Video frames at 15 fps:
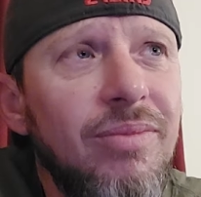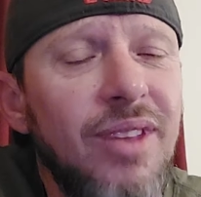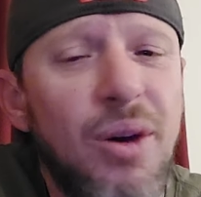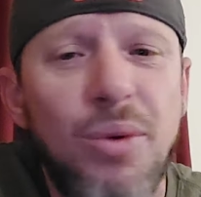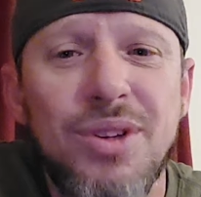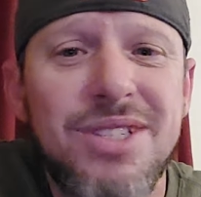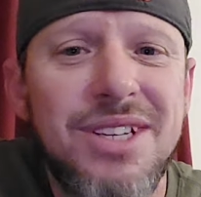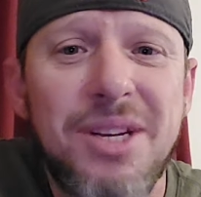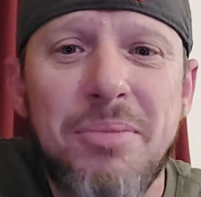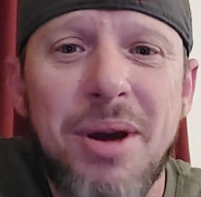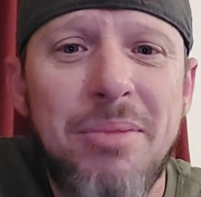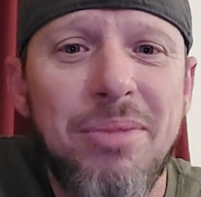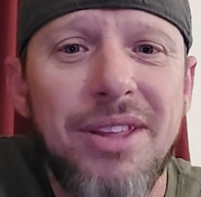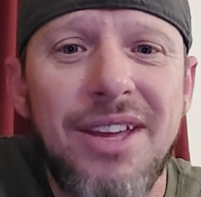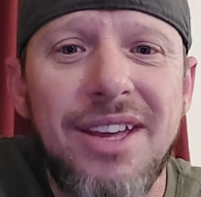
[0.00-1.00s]
that wasn't in
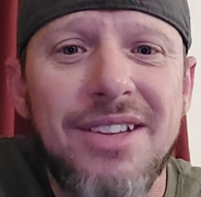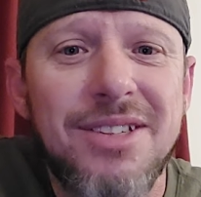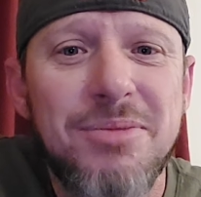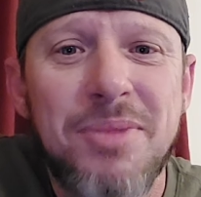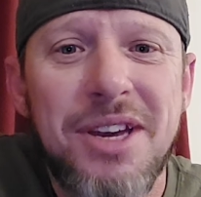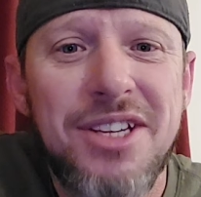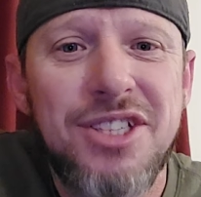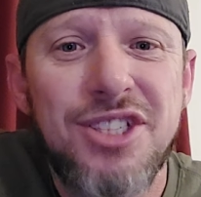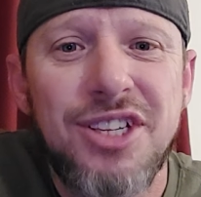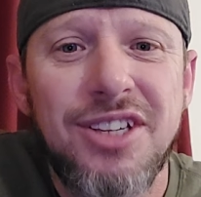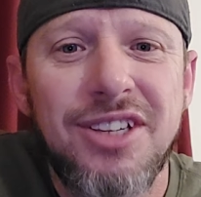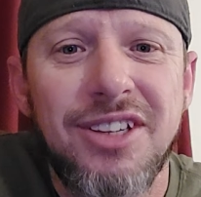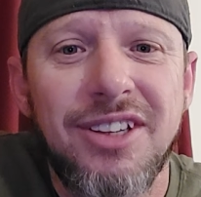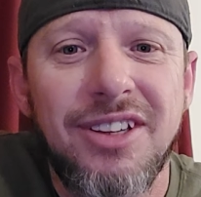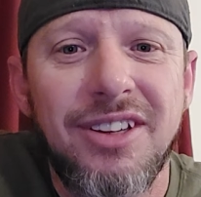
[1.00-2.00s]
my plans, my
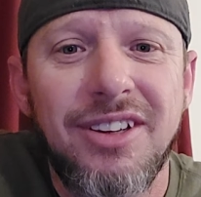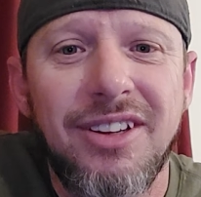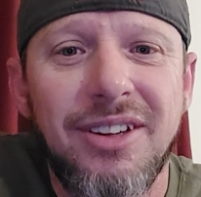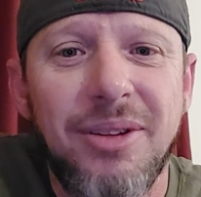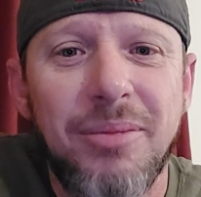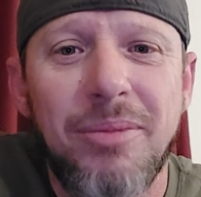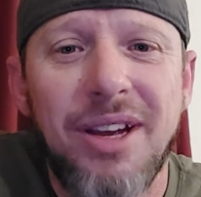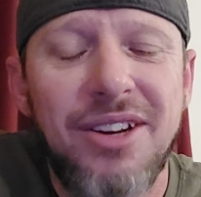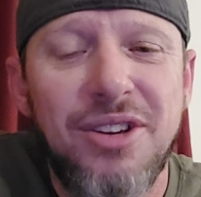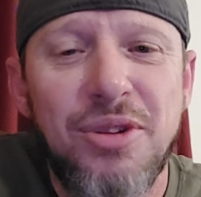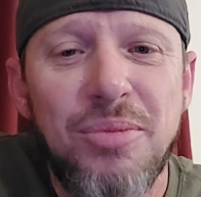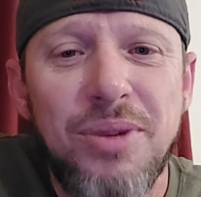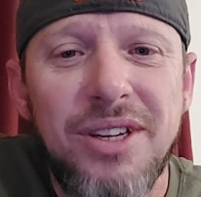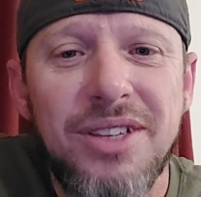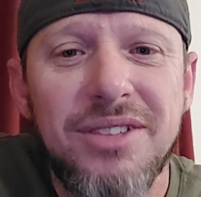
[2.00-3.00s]
agenda, by
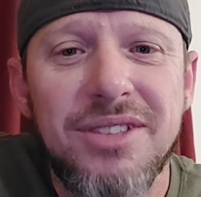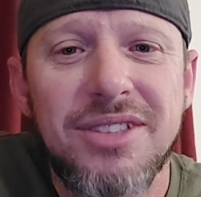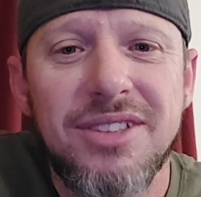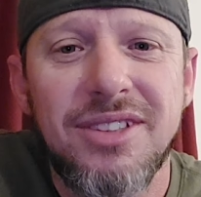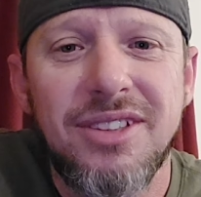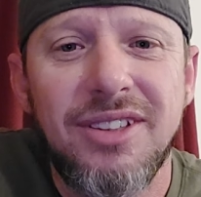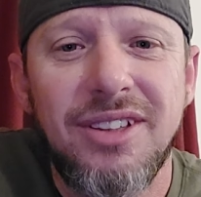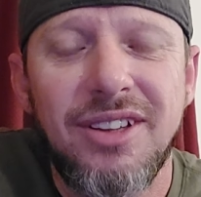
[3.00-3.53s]
no means.